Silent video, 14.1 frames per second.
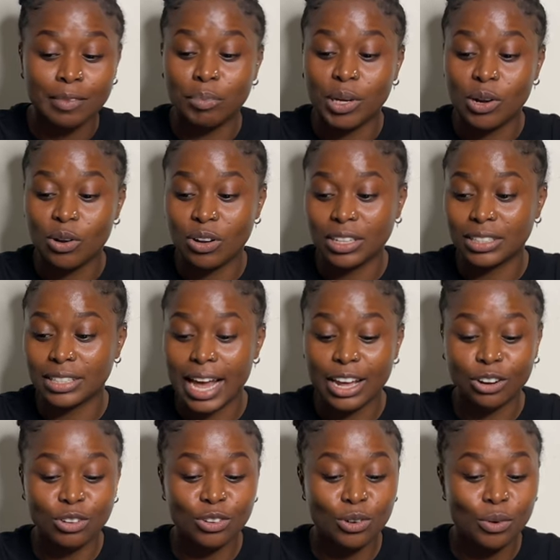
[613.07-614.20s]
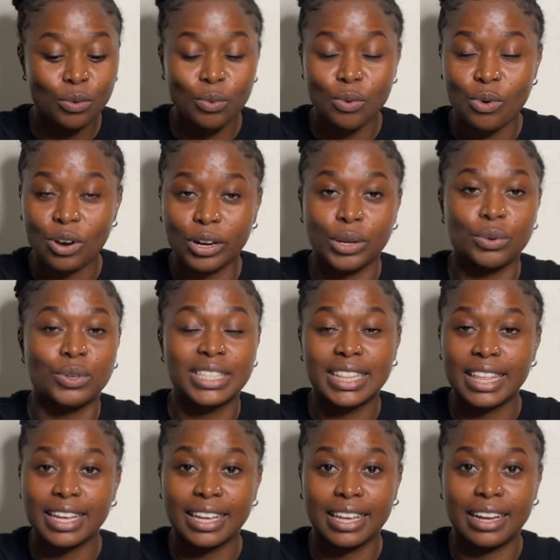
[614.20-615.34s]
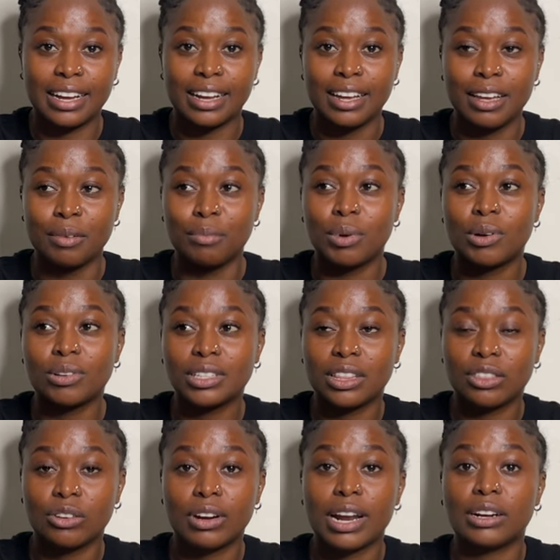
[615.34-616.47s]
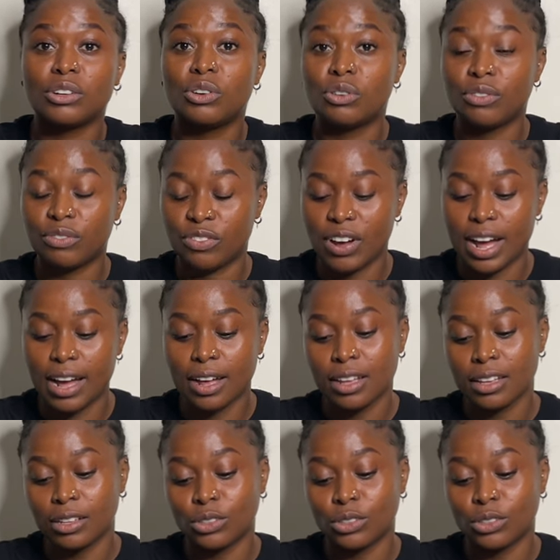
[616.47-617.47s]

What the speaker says: because I don't know what he was thinking, because he thought I'd gone far.